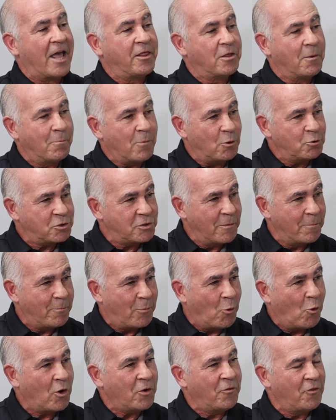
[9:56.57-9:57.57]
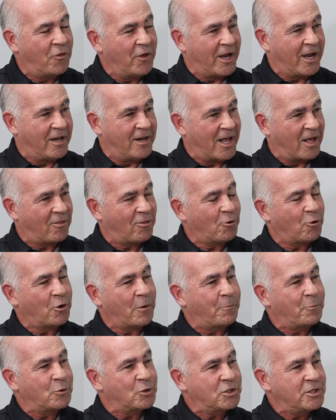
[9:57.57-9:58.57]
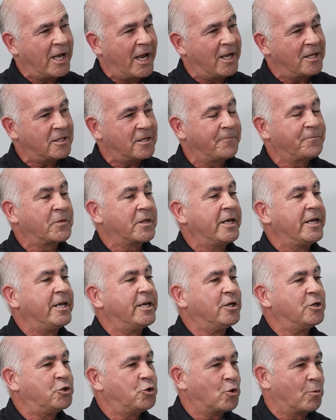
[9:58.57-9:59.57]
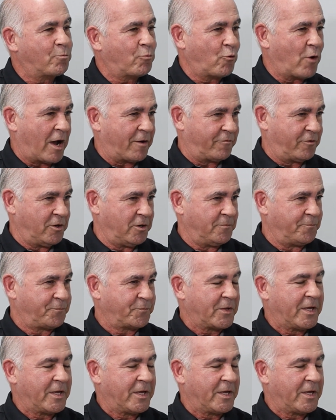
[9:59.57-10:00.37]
and the most important thing in that 30% is your profit.